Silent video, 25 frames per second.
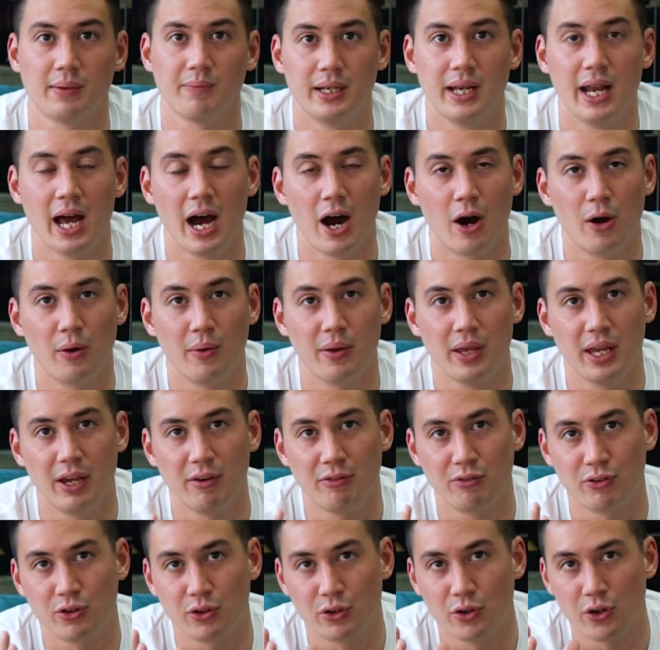Now,
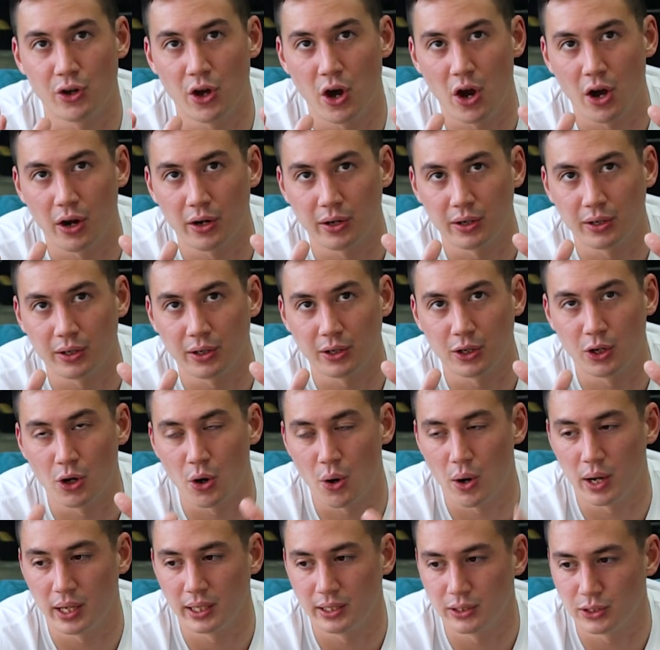if you're not
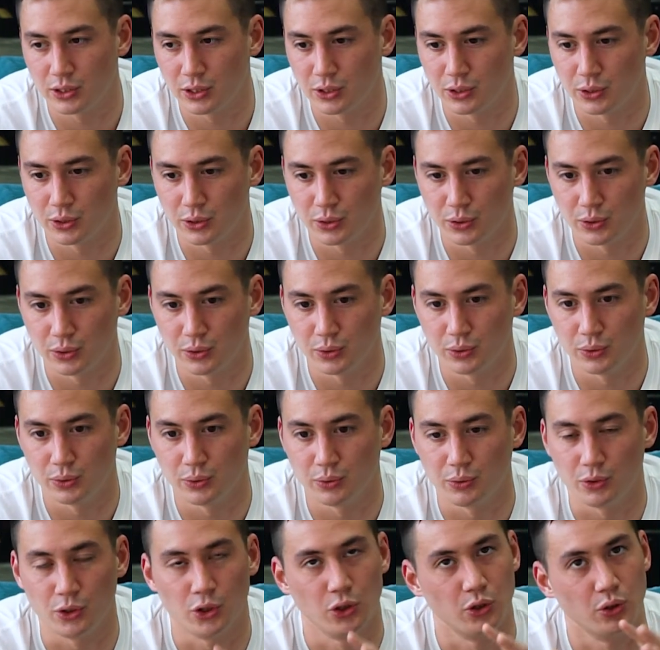going
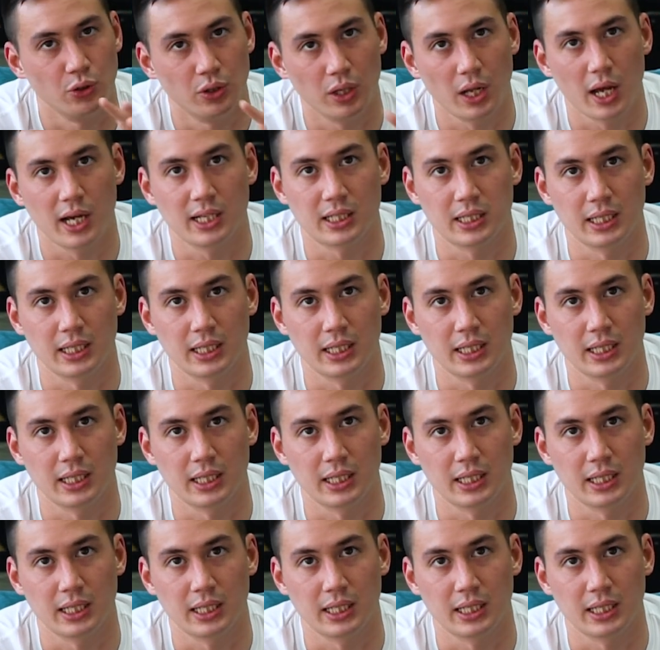to utilize